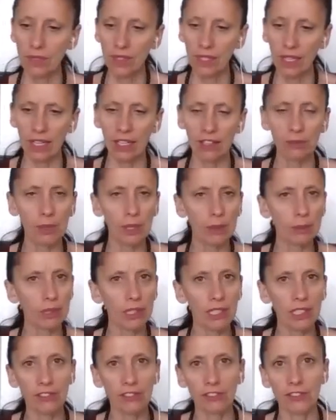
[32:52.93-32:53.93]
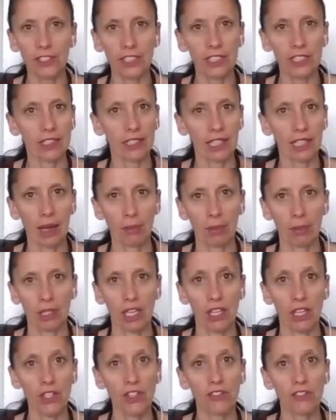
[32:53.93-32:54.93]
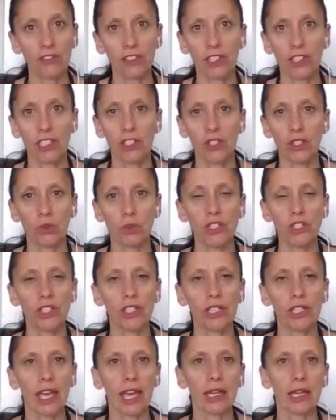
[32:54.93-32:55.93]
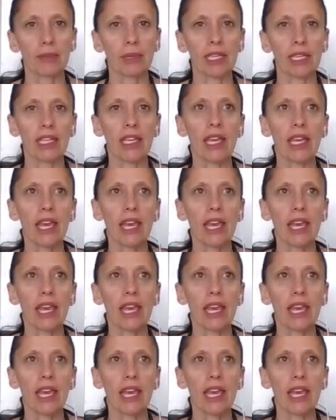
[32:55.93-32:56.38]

I have people that have filled in the application for the Intuition Academy,